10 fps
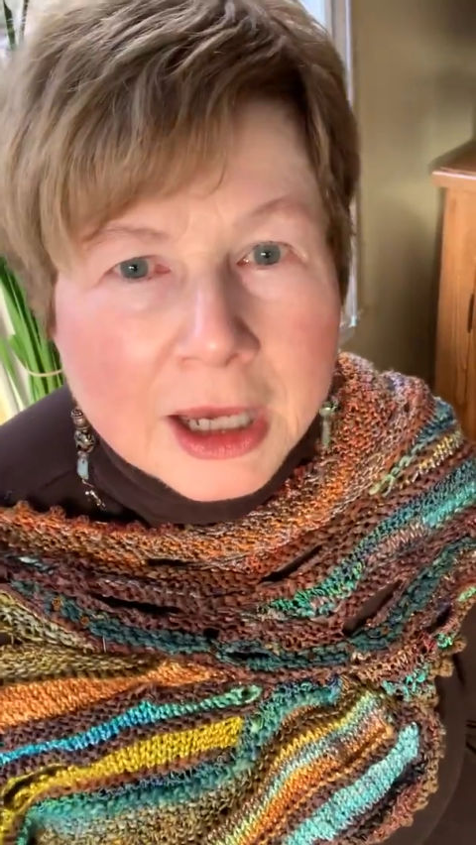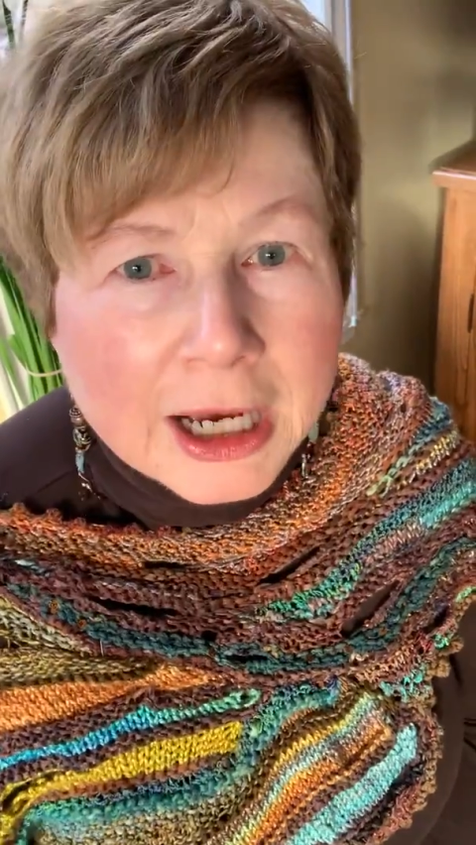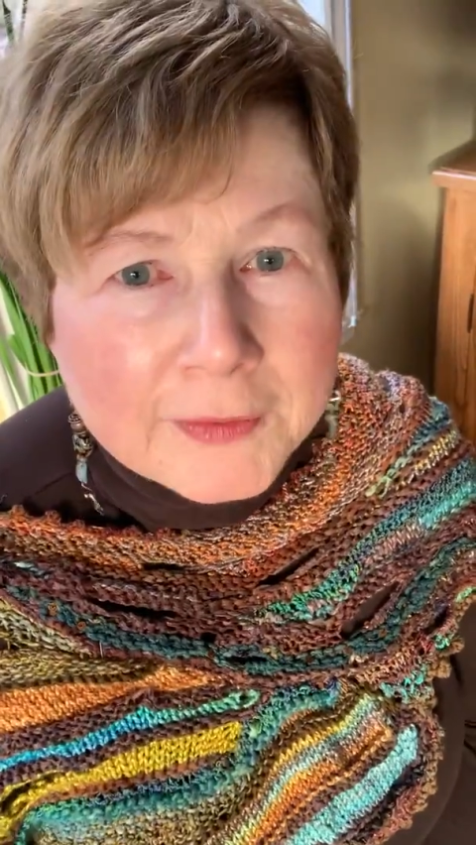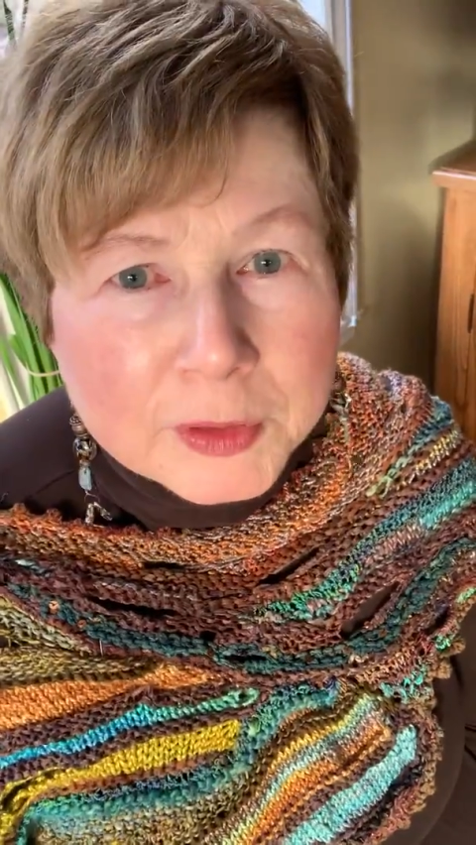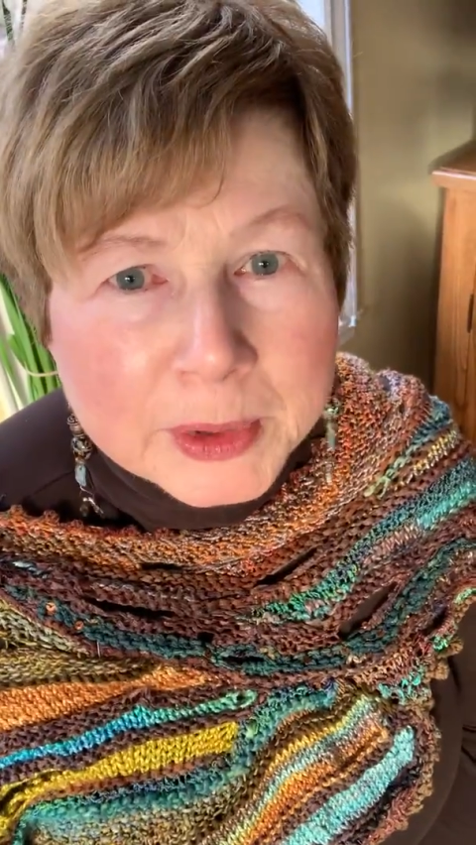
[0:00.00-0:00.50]

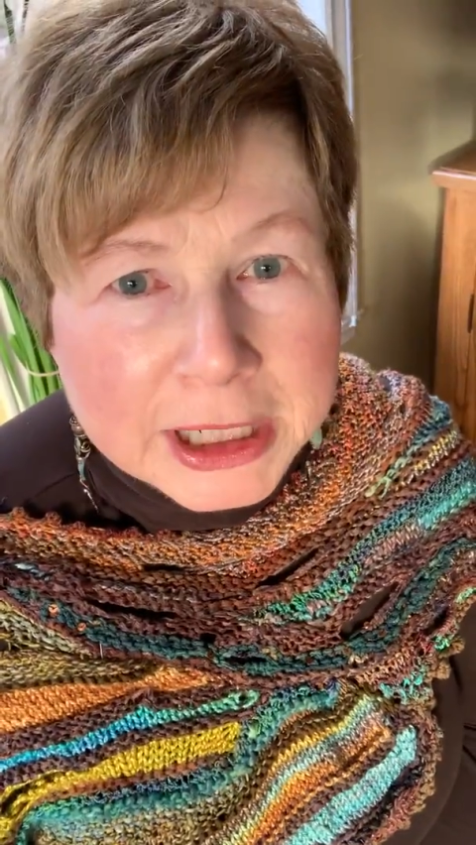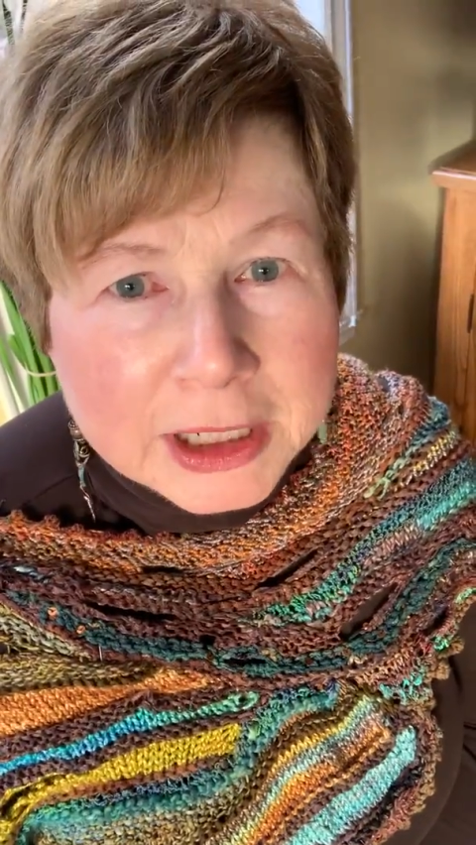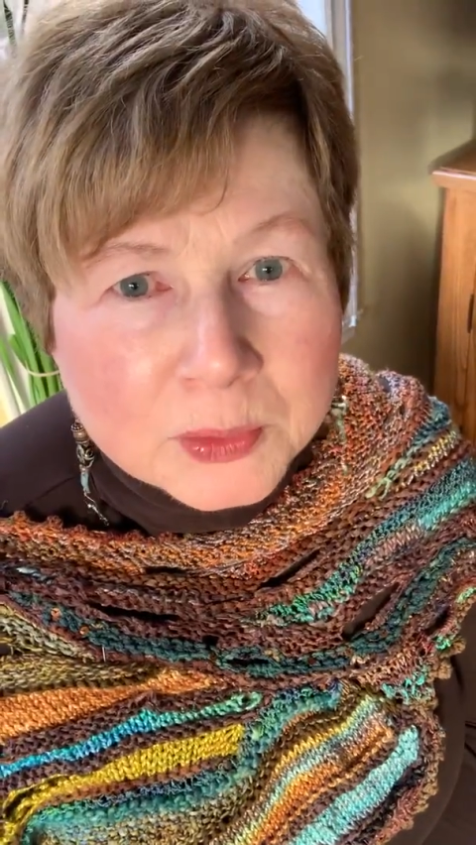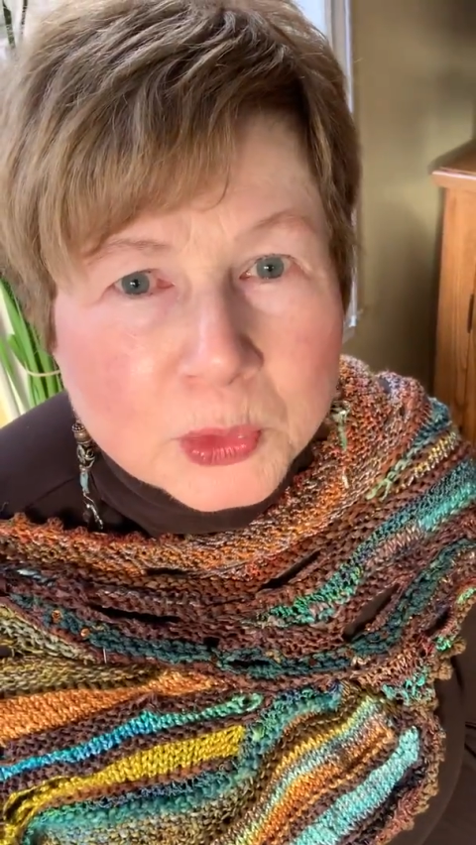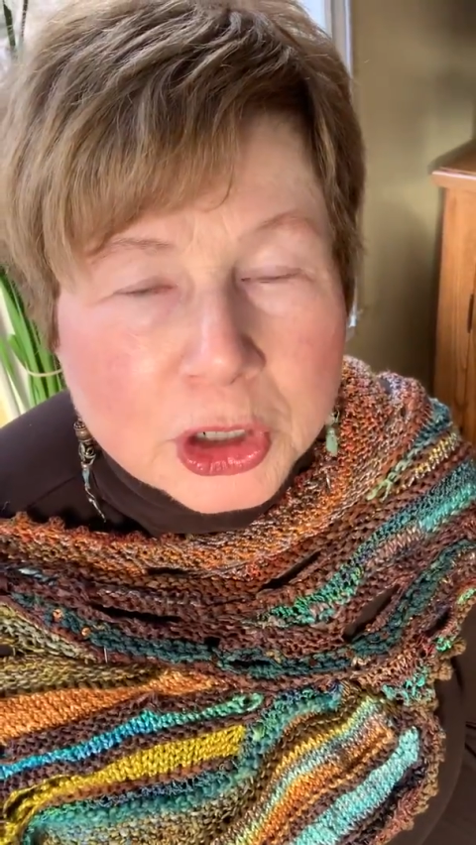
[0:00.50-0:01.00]
Hi
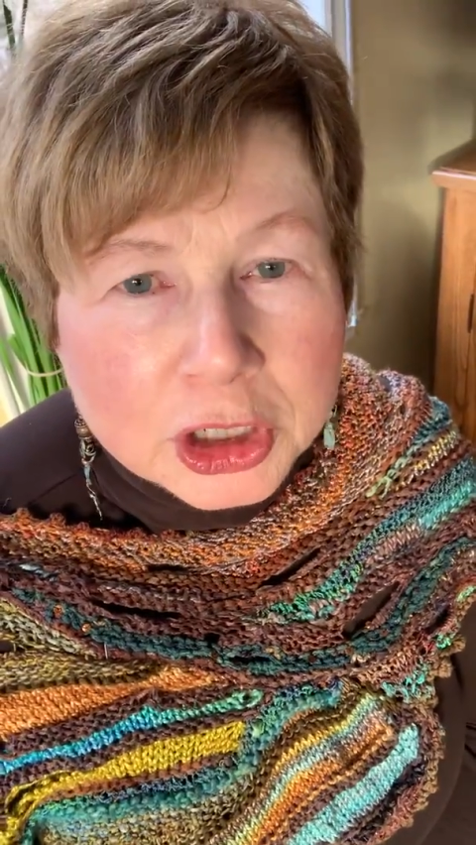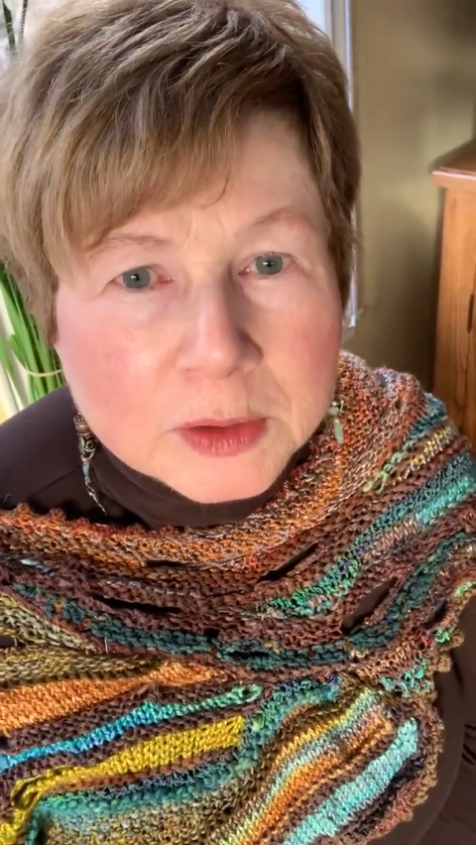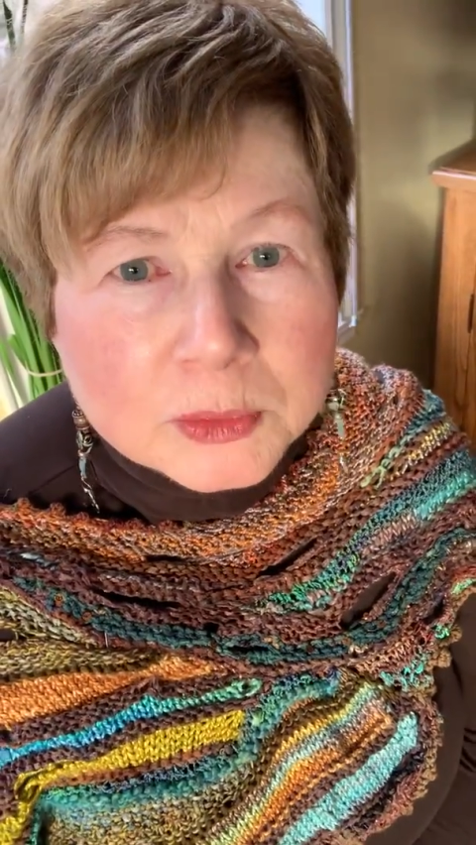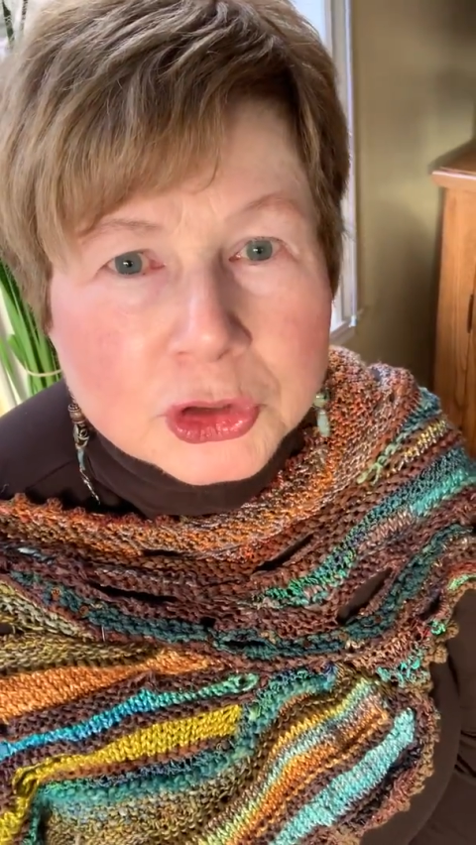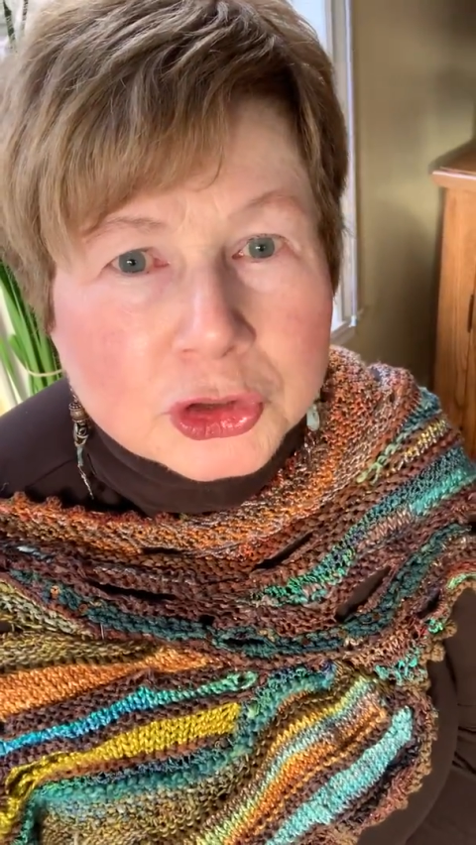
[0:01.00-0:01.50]
everybody,
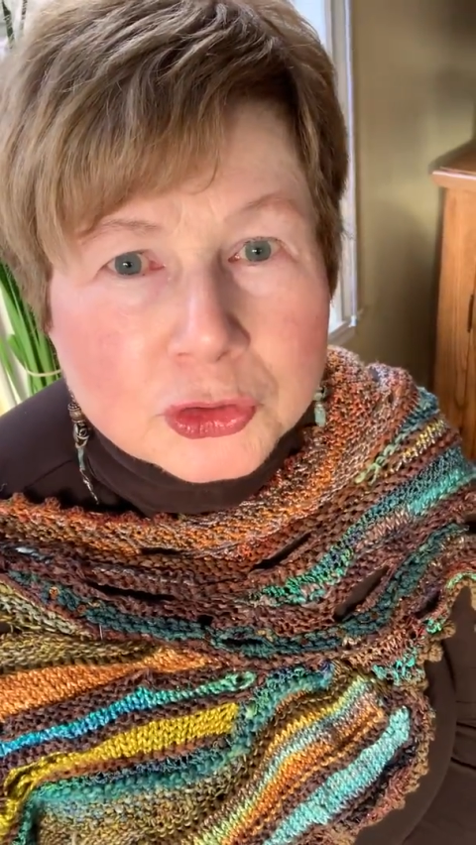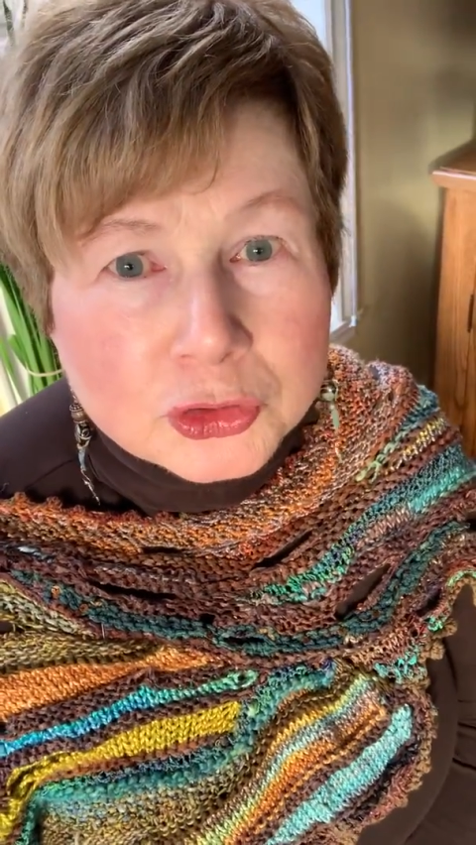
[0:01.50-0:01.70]
welcome to